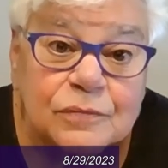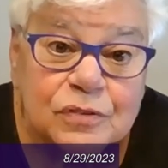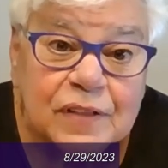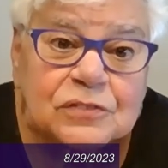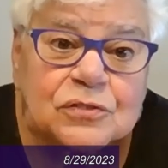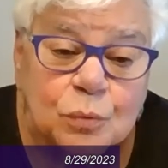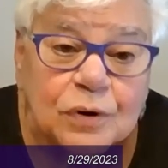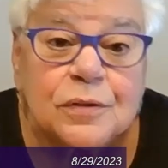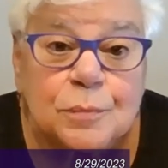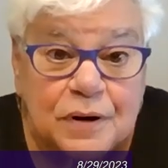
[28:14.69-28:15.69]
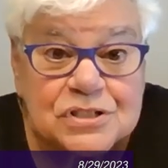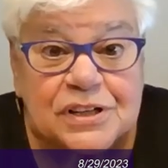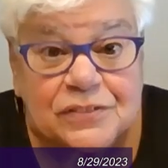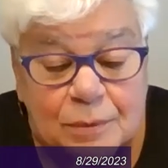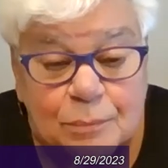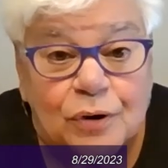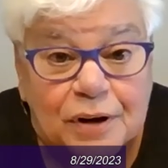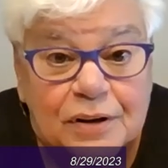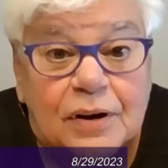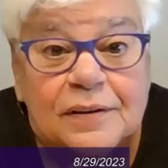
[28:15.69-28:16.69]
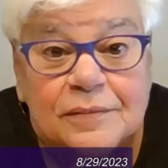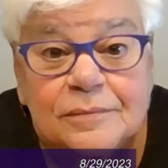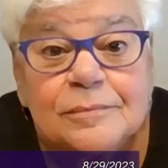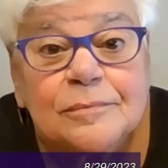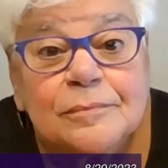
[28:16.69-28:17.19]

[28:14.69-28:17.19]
So that's one of the projects I'm working on.